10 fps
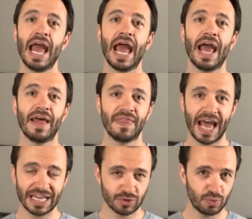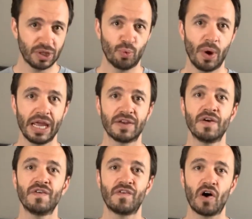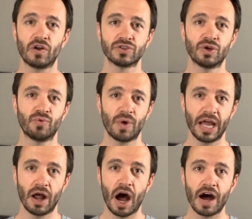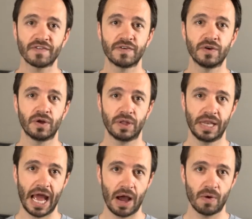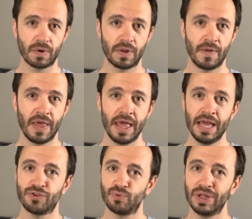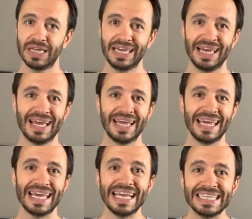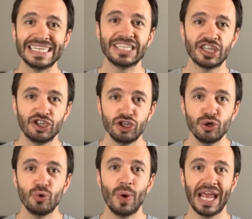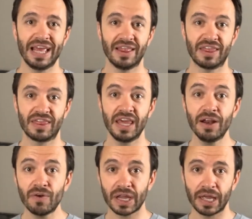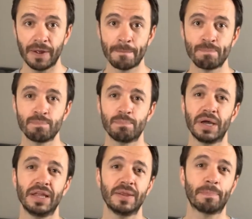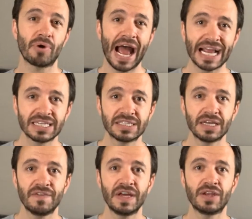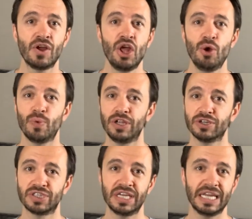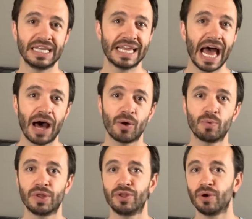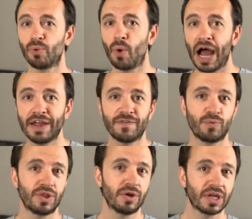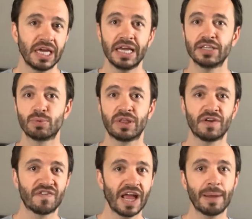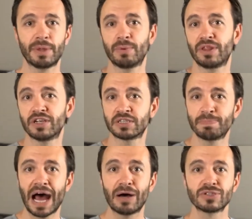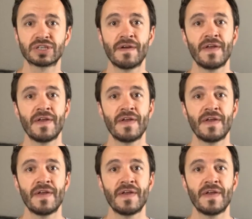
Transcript: and that's when the weight falls right off. Now, it's really easy to do in theory, but in the practice of it, when you're sitting down with your wife, with your kids, with your family, with your spouse,